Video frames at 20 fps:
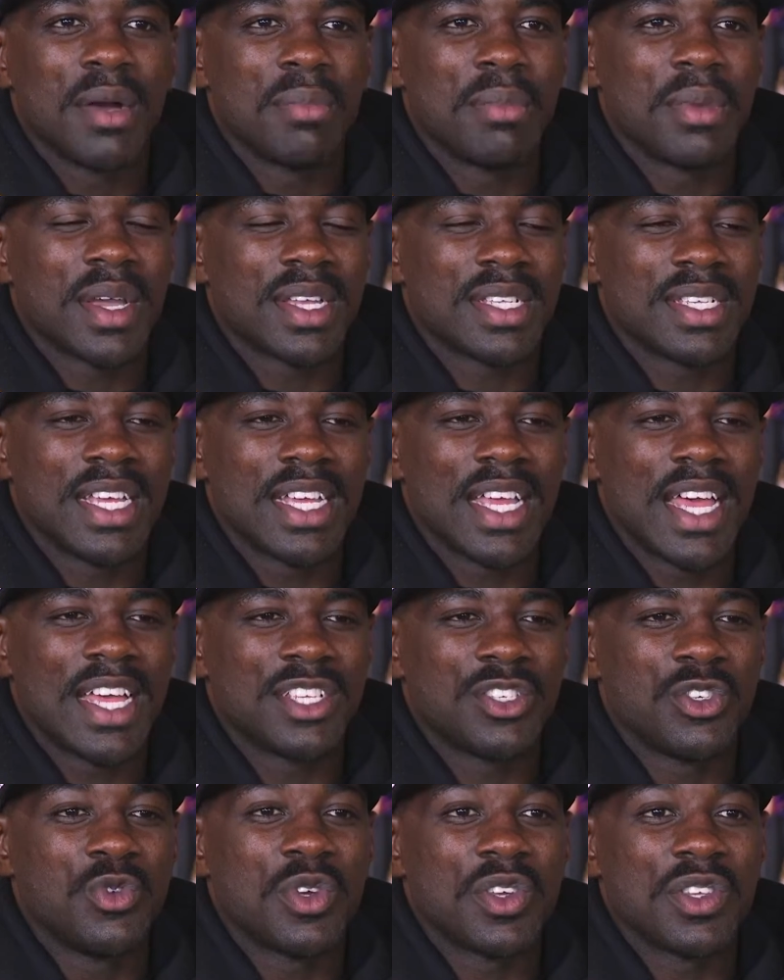because
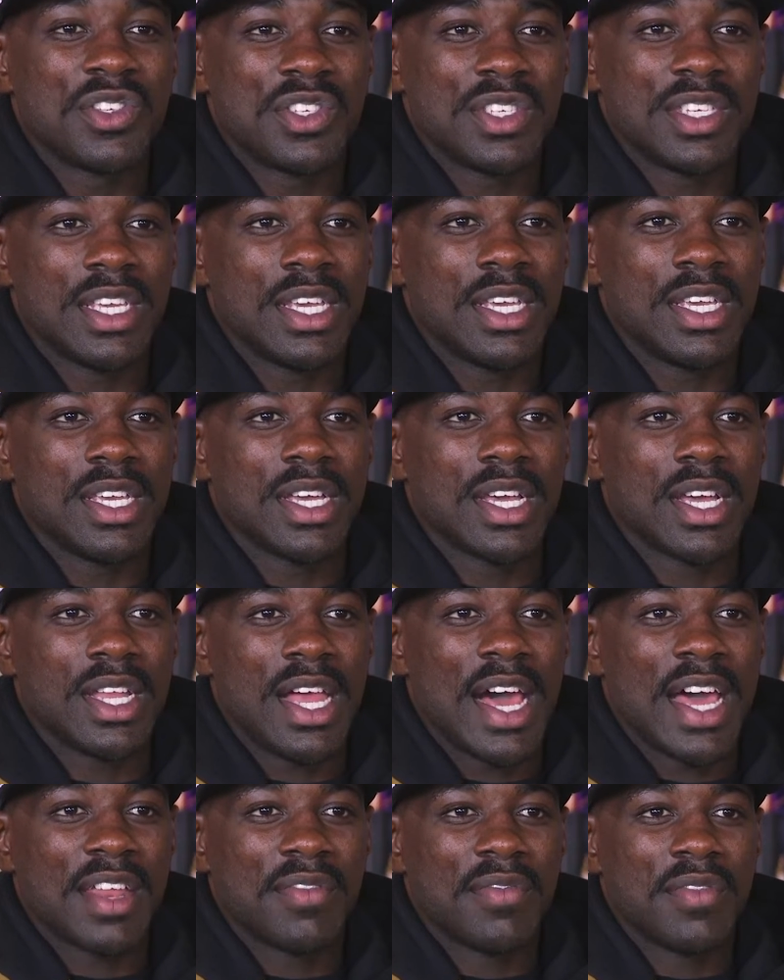as you can see, a
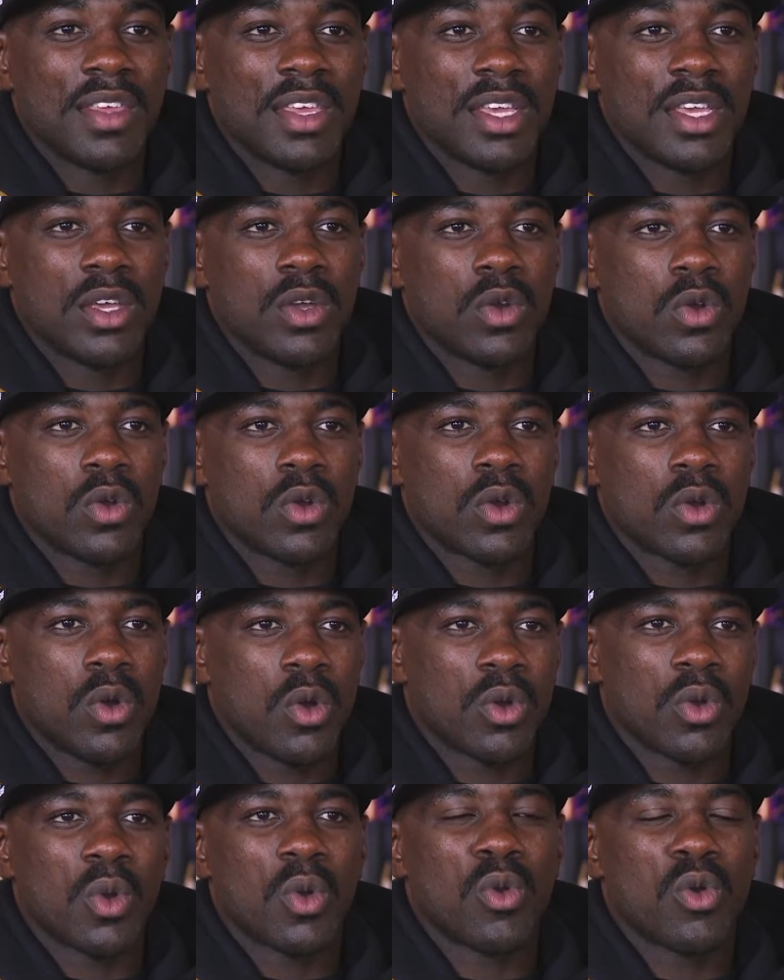lot of the
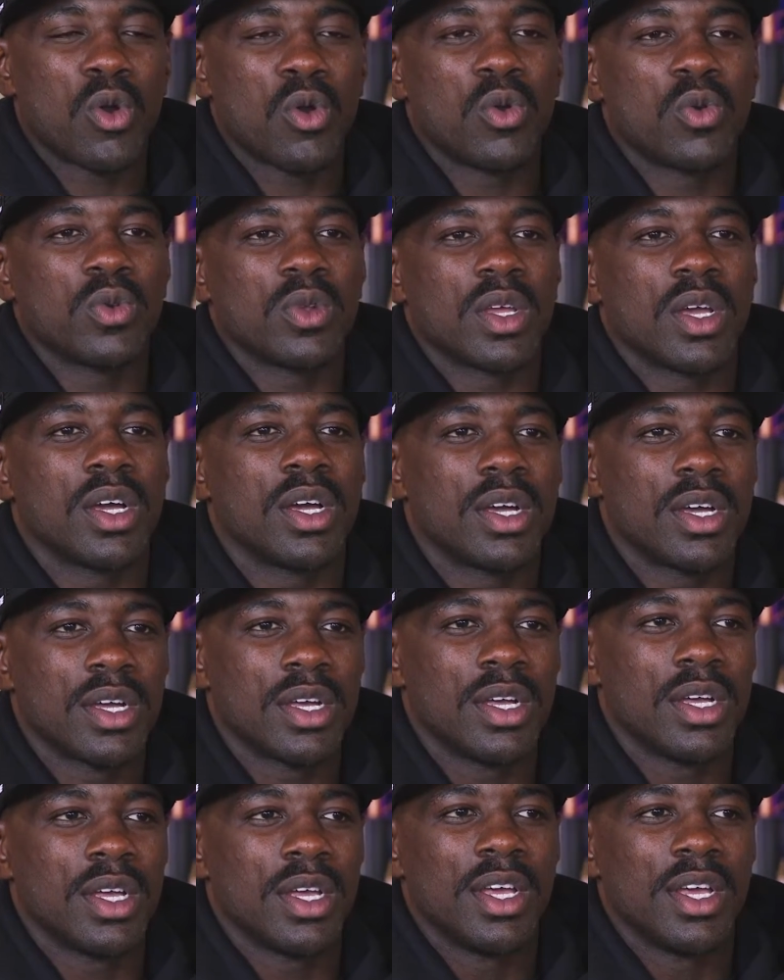quote-unquote